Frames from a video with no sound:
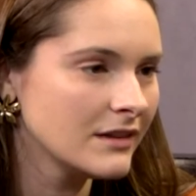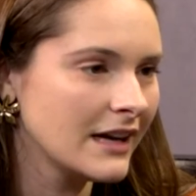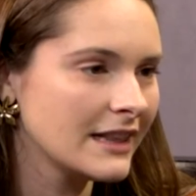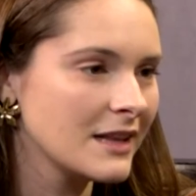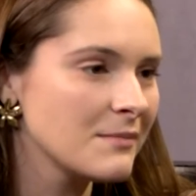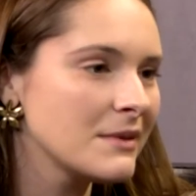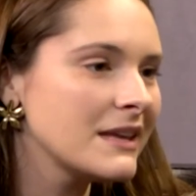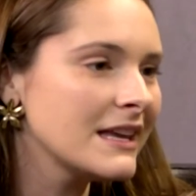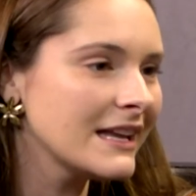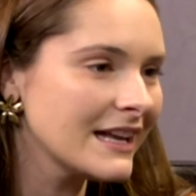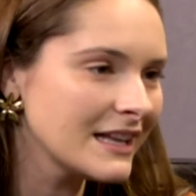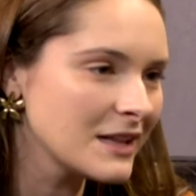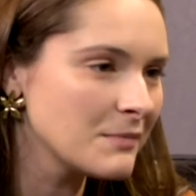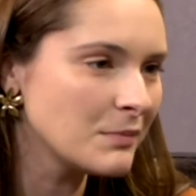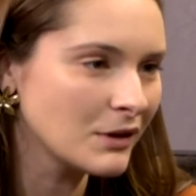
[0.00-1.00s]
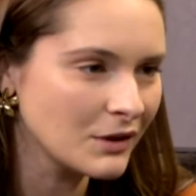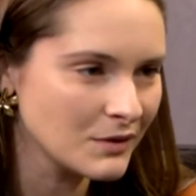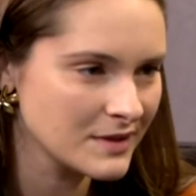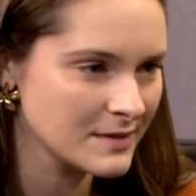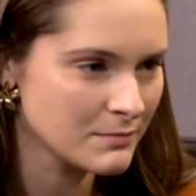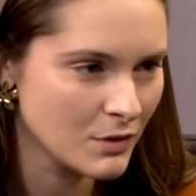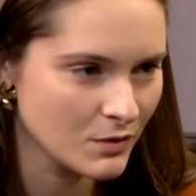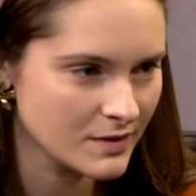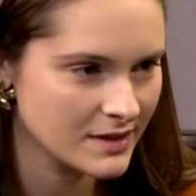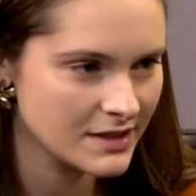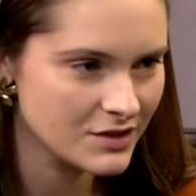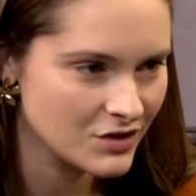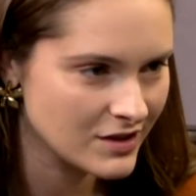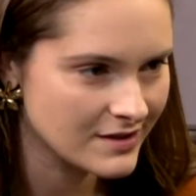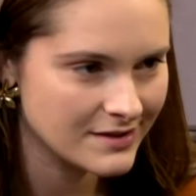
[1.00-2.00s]
at the beginning, the book was
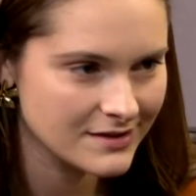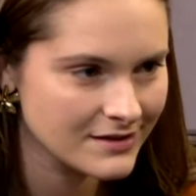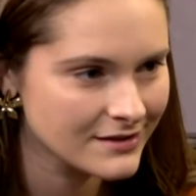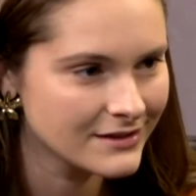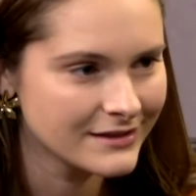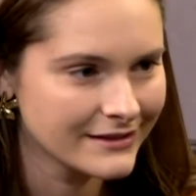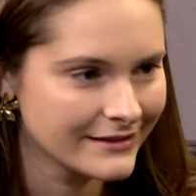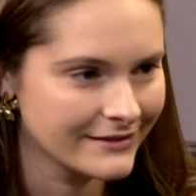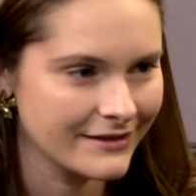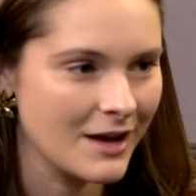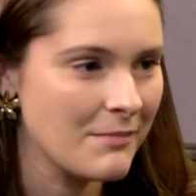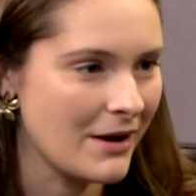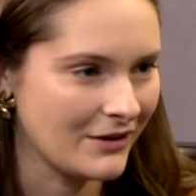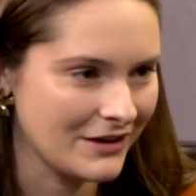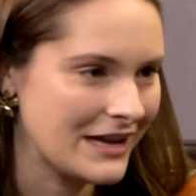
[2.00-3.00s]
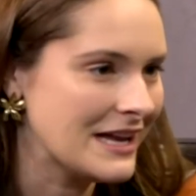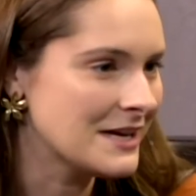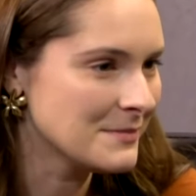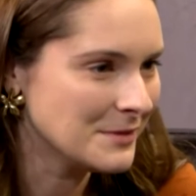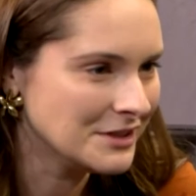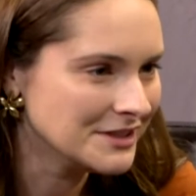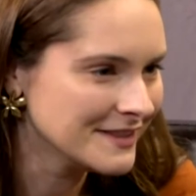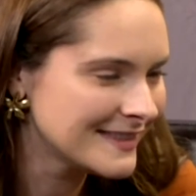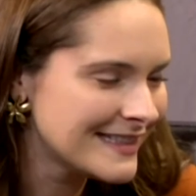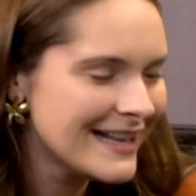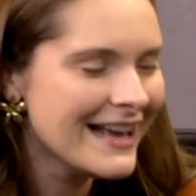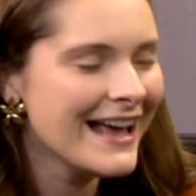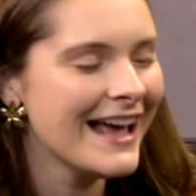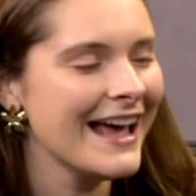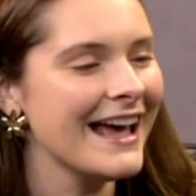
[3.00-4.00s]
mostly just about animals,
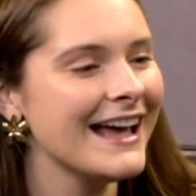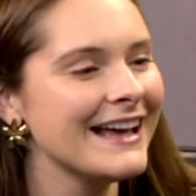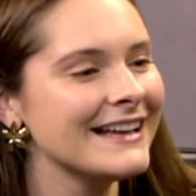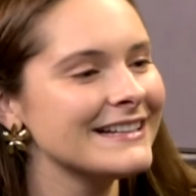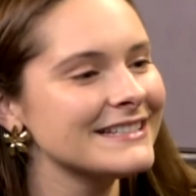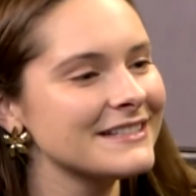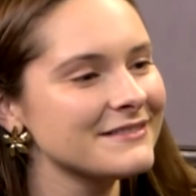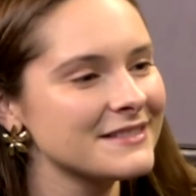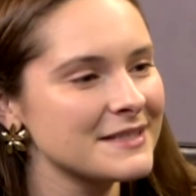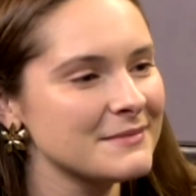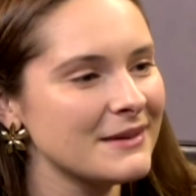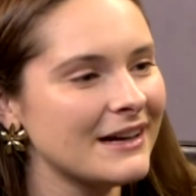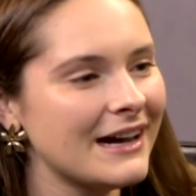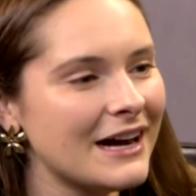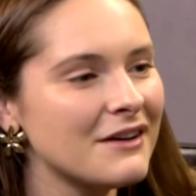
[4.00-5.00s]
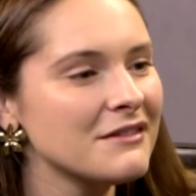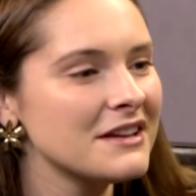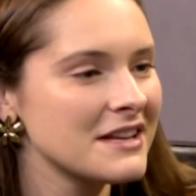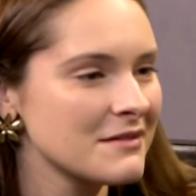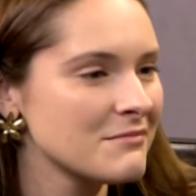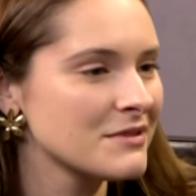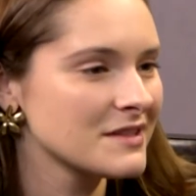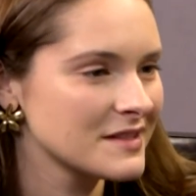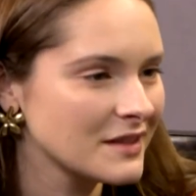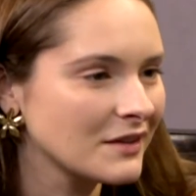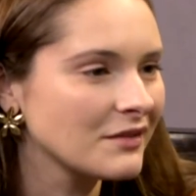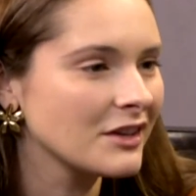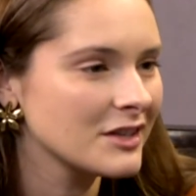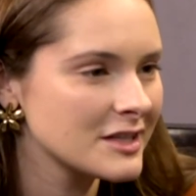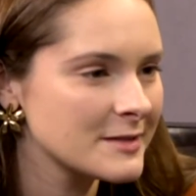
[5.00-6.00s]
and it was about how we can
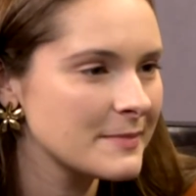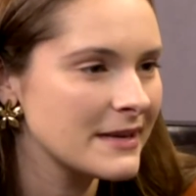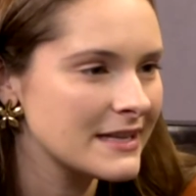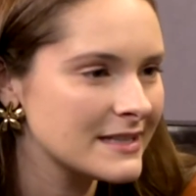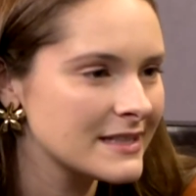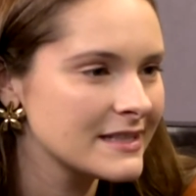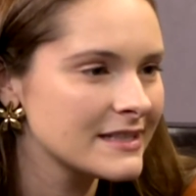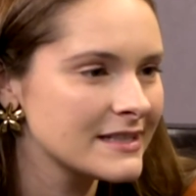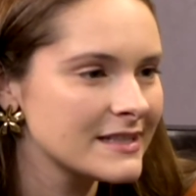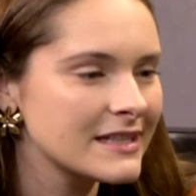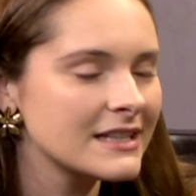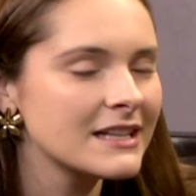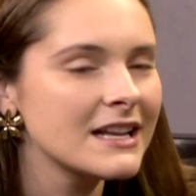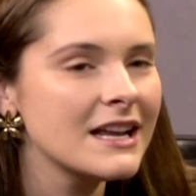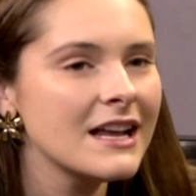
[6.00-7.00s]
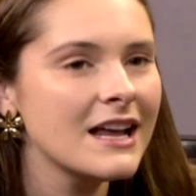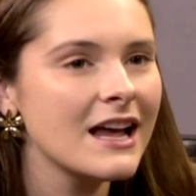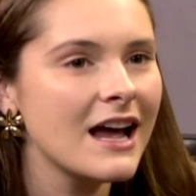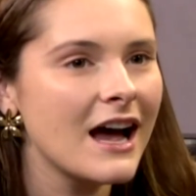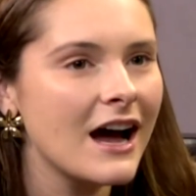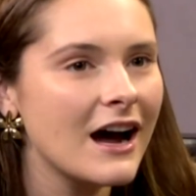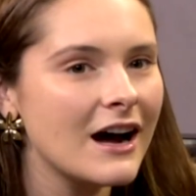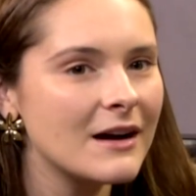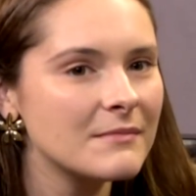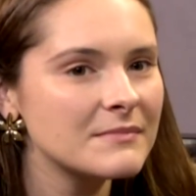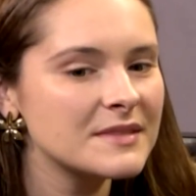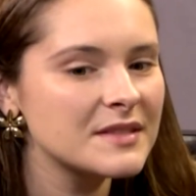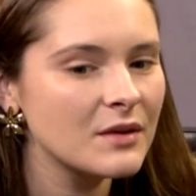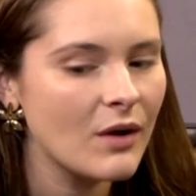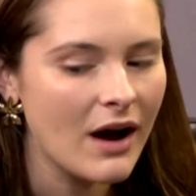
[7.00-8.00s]
preserve their spaces. And
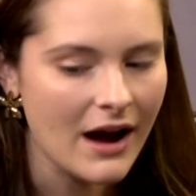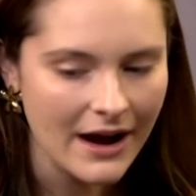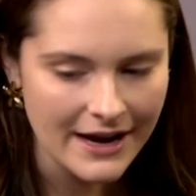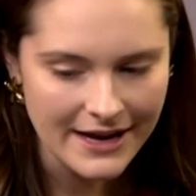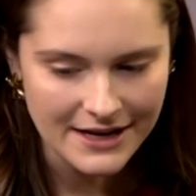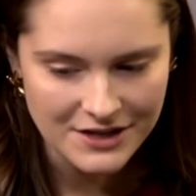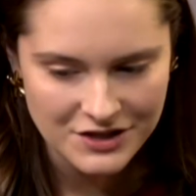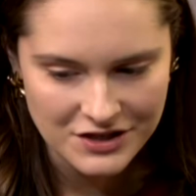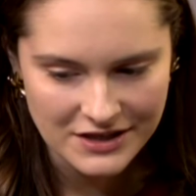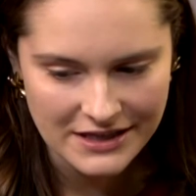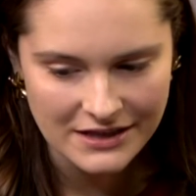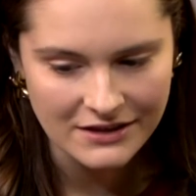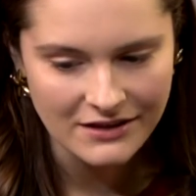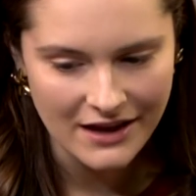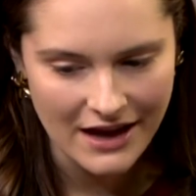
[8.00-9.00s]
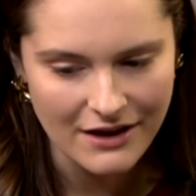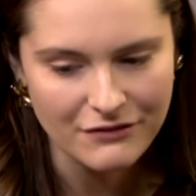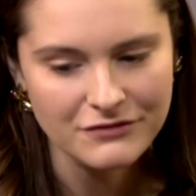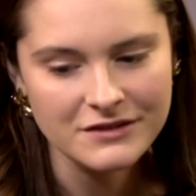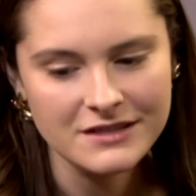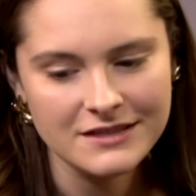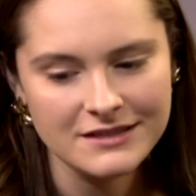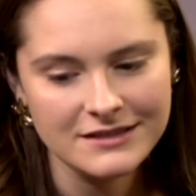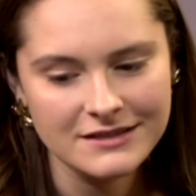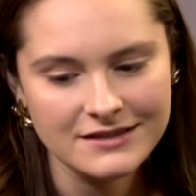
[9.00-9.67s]
so I actually left